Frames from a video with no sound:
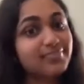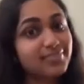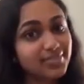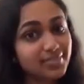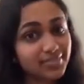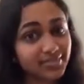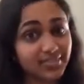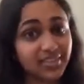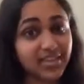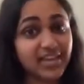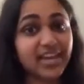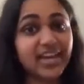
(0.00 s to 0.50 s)

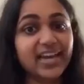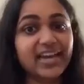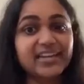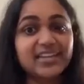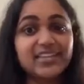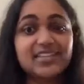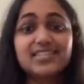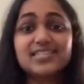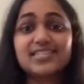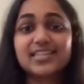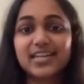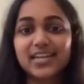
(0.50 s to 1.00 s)
The
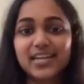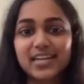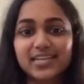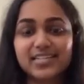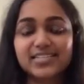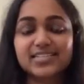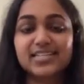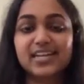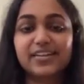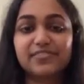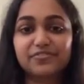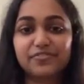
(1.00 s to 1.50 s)
guidance that I
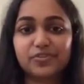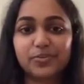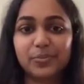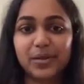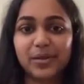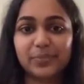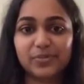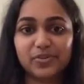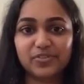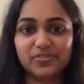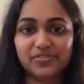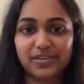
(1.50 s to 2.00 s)
received from my
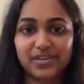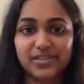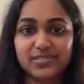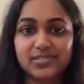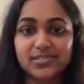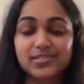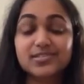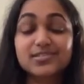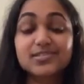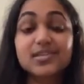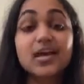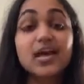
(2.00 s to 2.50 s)

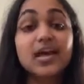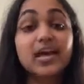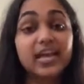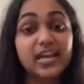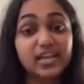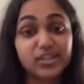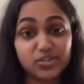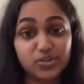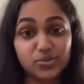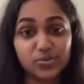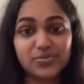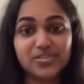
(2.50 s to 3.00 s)
professors in
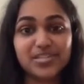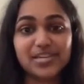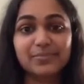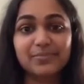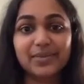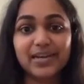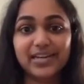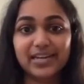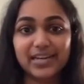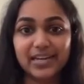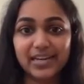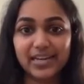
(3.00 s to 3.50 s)
choosing my
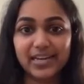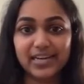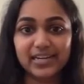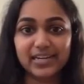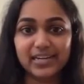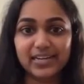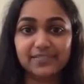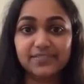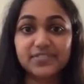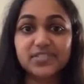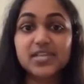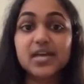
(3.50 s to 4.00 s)

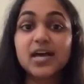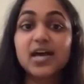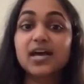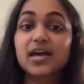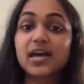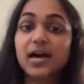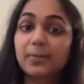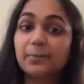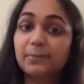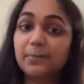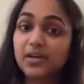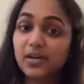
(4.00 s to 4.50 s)
electives,
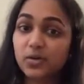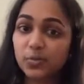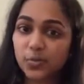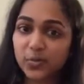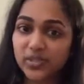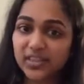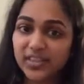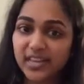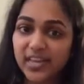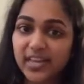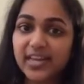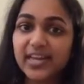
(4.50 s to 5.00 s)
coupled with
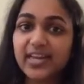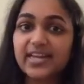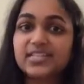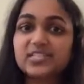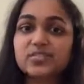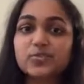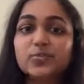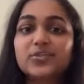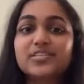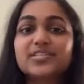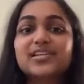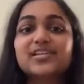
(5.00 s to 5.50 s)
their
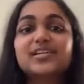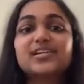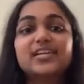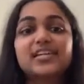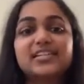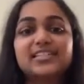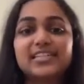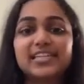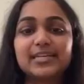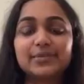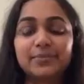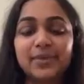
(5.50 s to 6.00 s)
exquisite
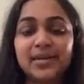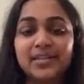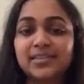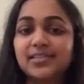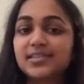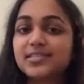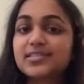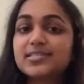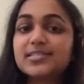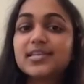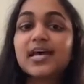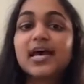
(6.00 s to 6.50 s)
teaching
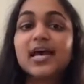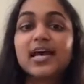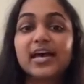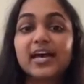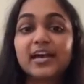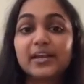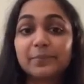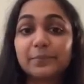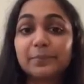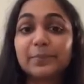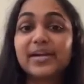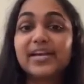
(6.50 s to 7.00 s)
methods,
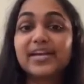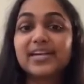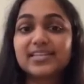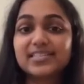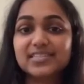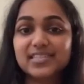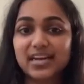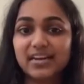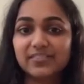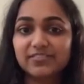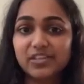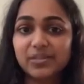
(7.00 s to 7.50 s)
helped me
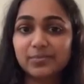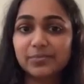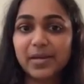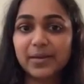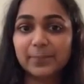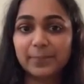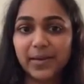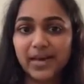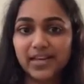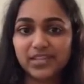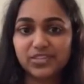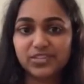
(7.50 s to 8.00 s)
discover my
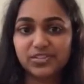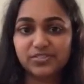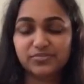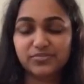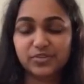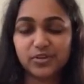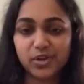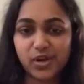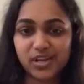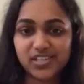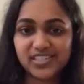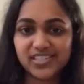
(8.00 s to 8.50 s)
passion for
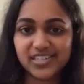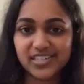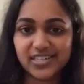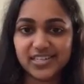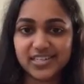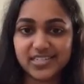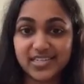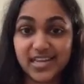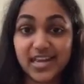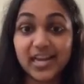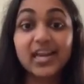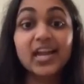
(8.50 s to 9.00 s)
logic
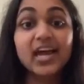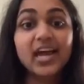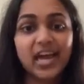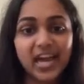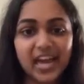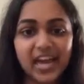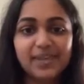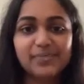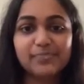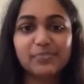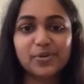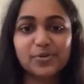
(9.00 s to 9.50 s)
design
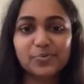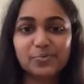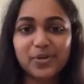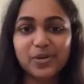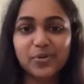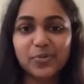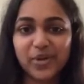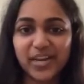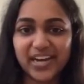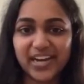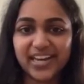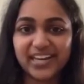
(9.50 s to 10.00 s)
and put me
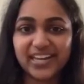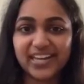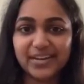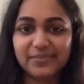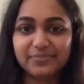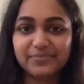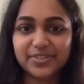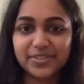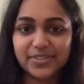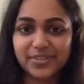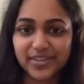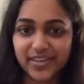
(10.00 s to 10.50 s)
where I am
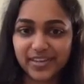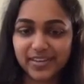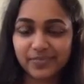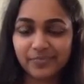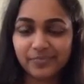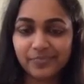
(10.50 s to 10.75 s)
today.